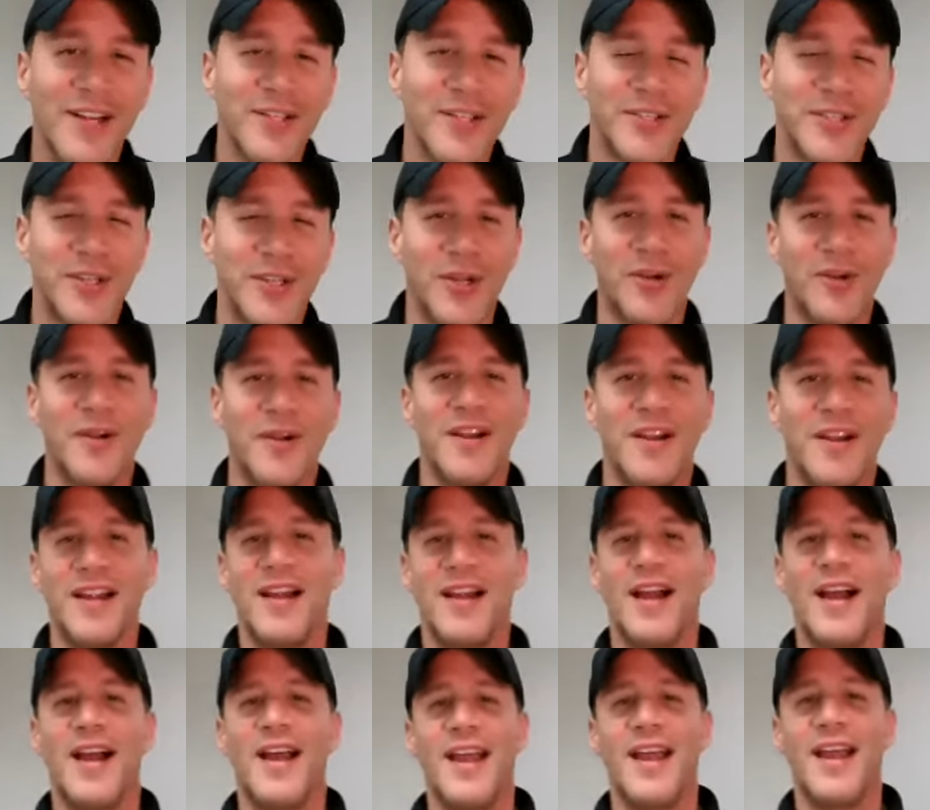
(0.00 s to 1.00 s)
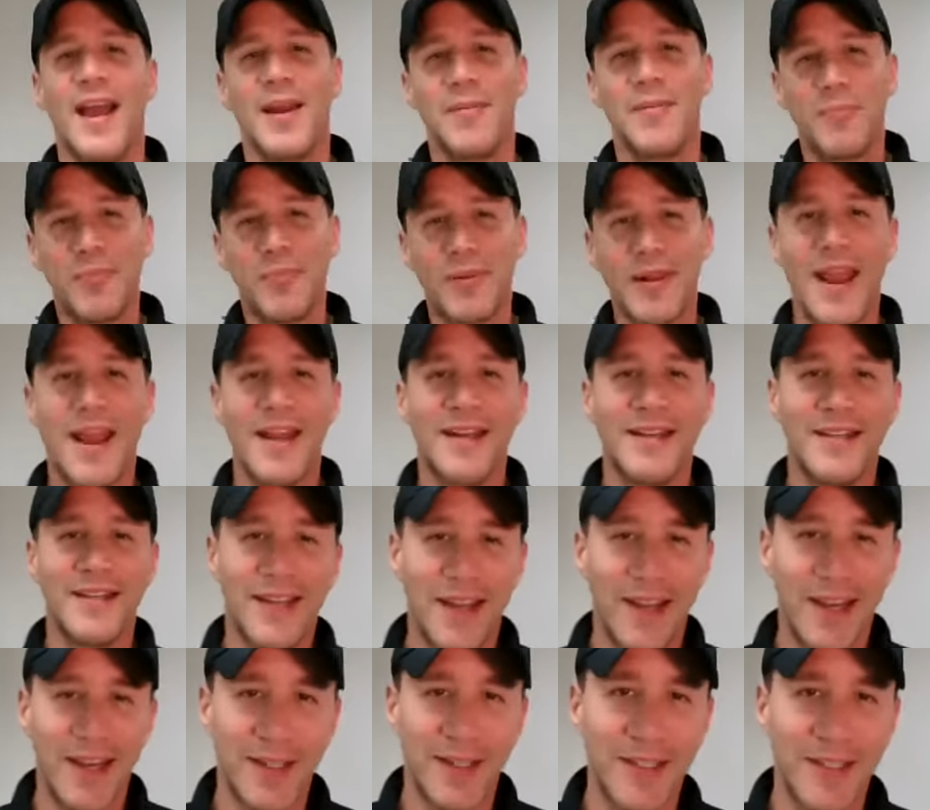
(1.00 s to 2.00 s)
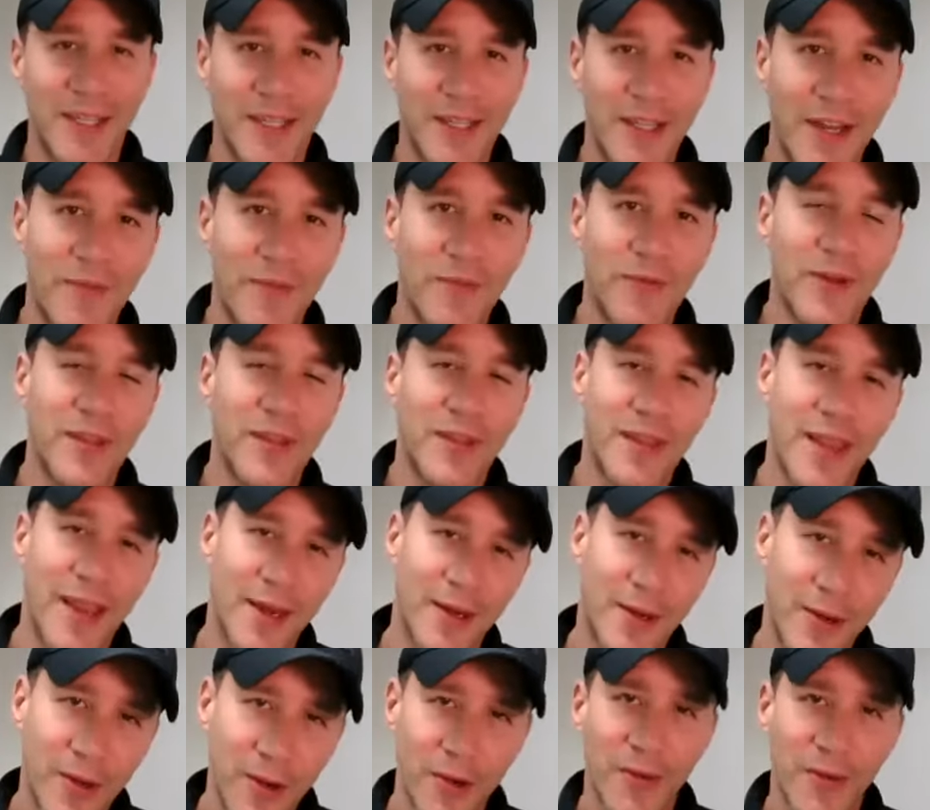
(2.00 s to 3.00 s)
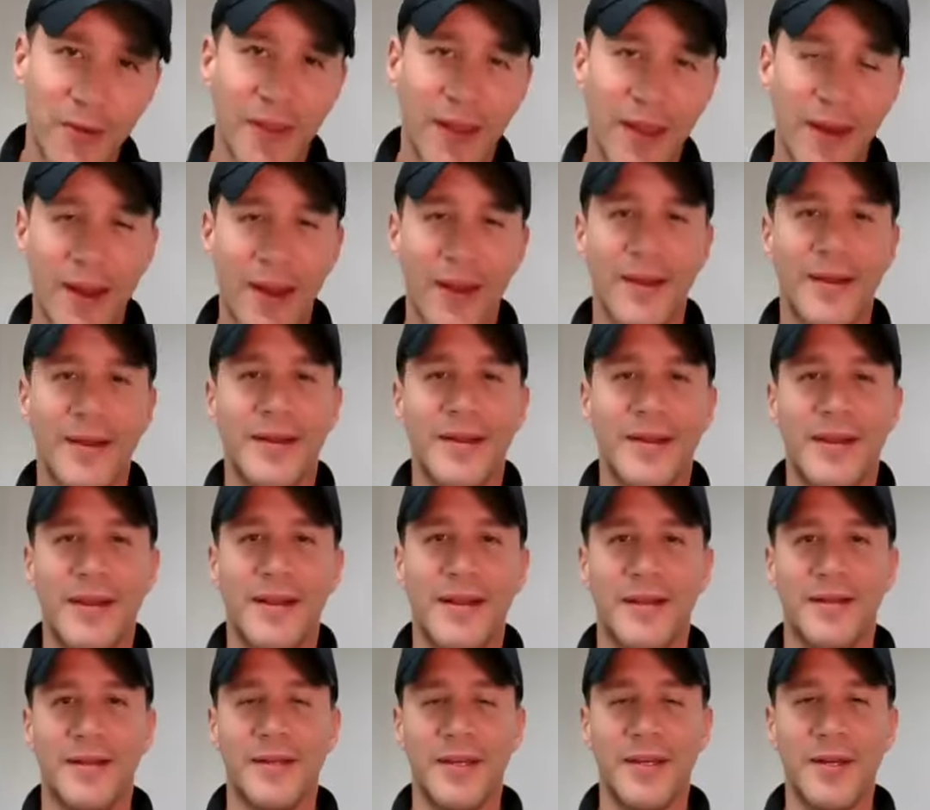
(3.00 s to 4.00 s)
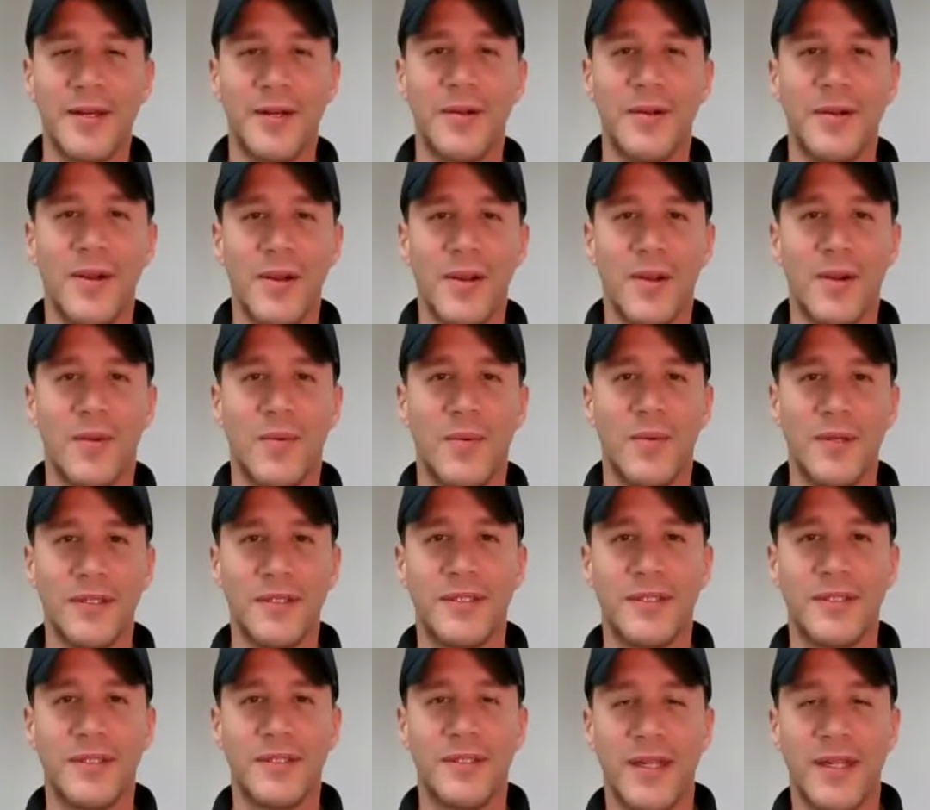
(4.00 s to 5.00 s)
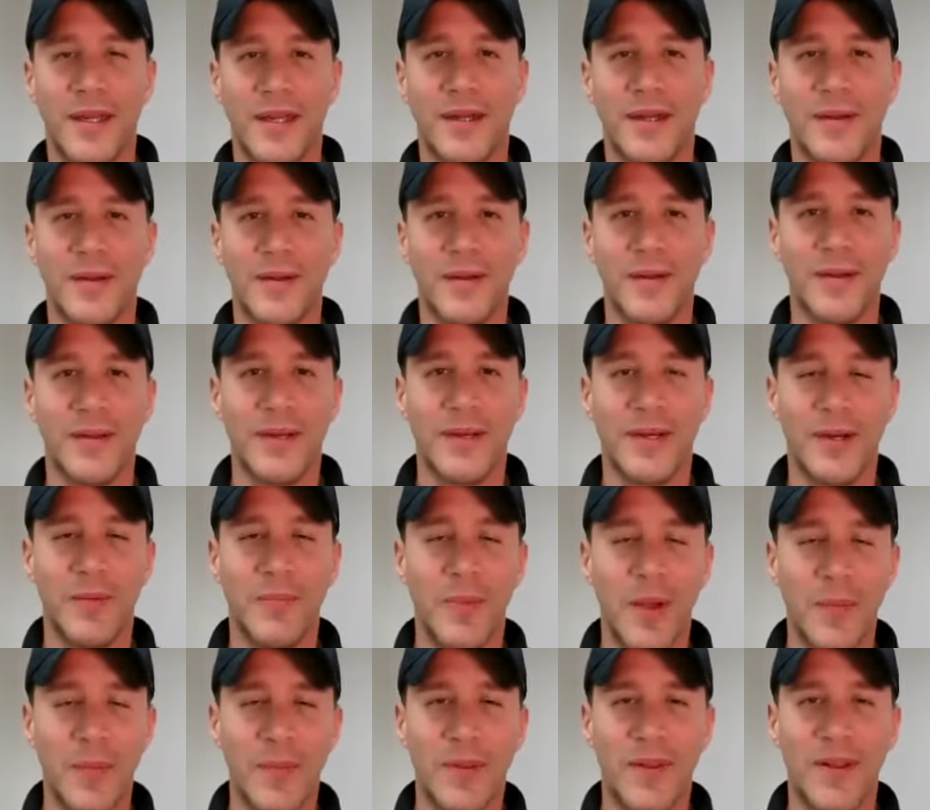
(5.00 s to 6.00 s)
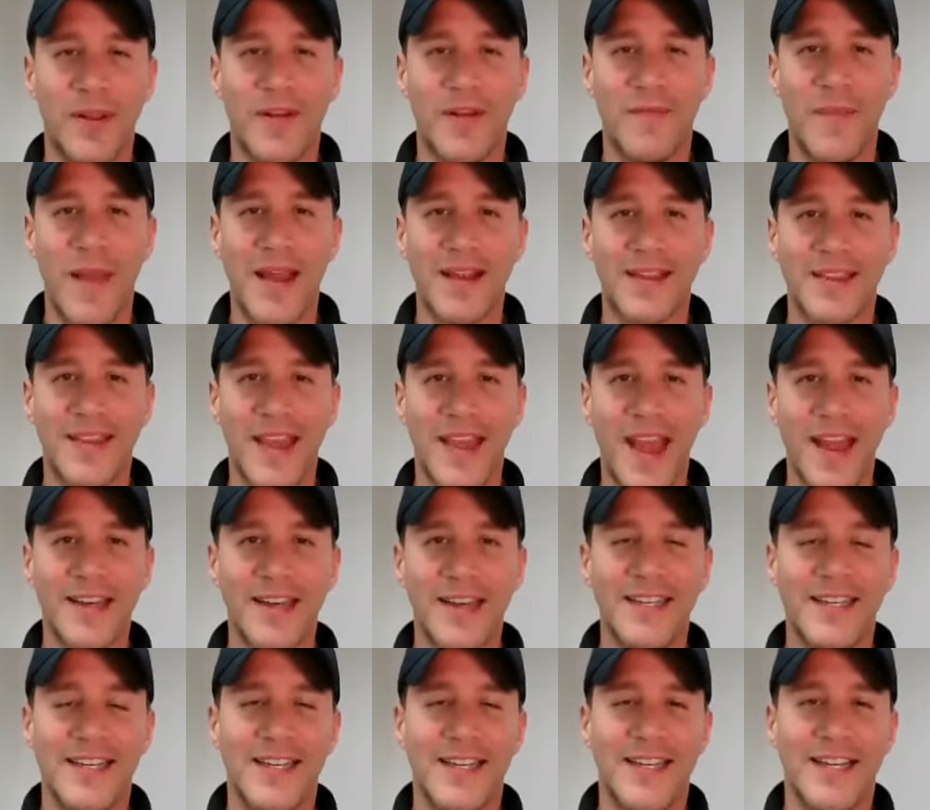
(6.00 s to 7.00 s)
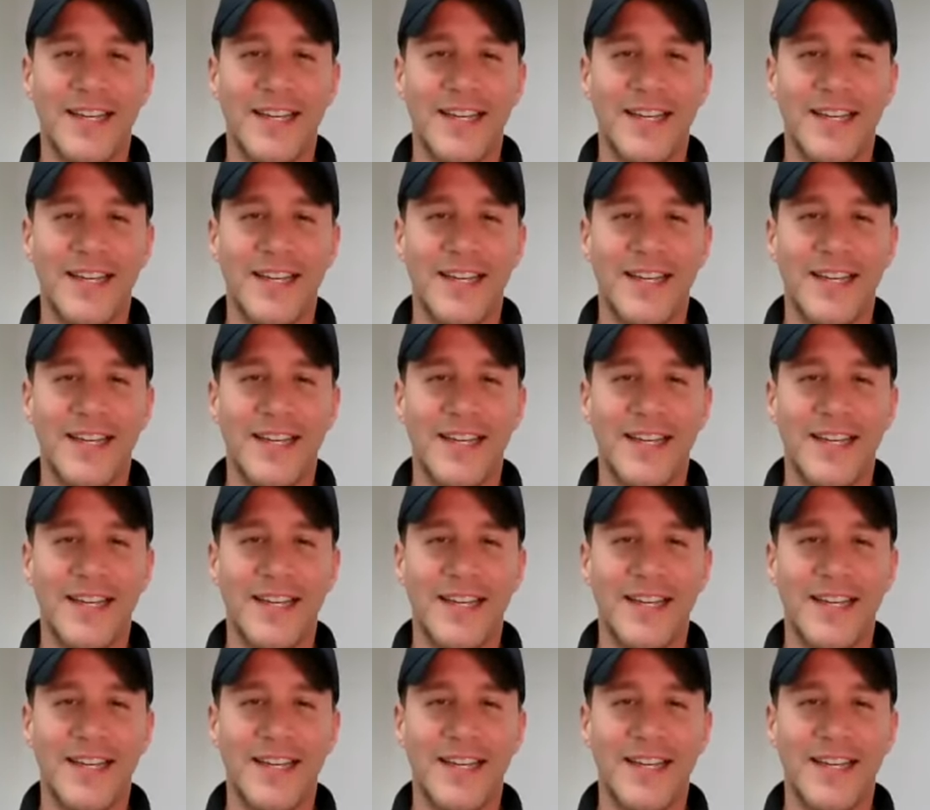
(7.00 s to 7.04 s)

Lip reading: So I planned to live with that girl that I was puppy love back then.